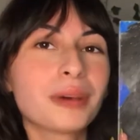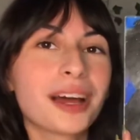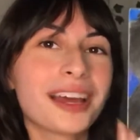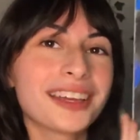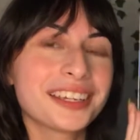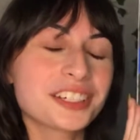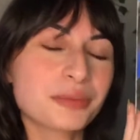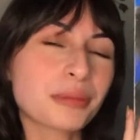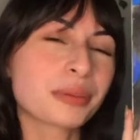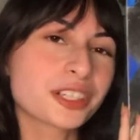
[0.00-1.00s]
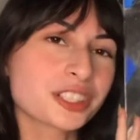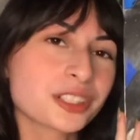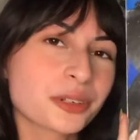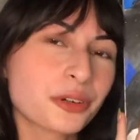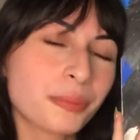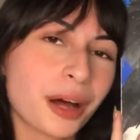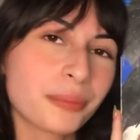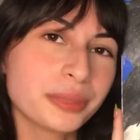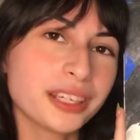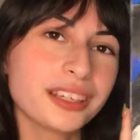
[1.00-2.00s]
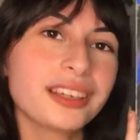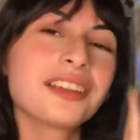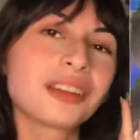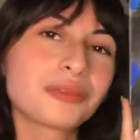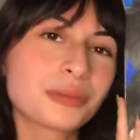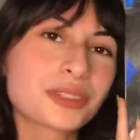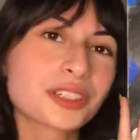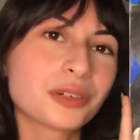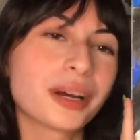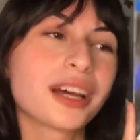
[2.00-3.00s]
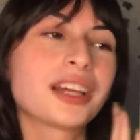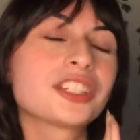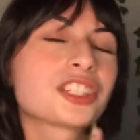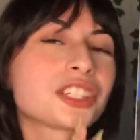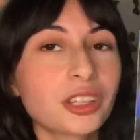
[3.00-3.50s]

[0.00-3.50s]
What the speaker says: but here's my precious little puppy. I love him so much.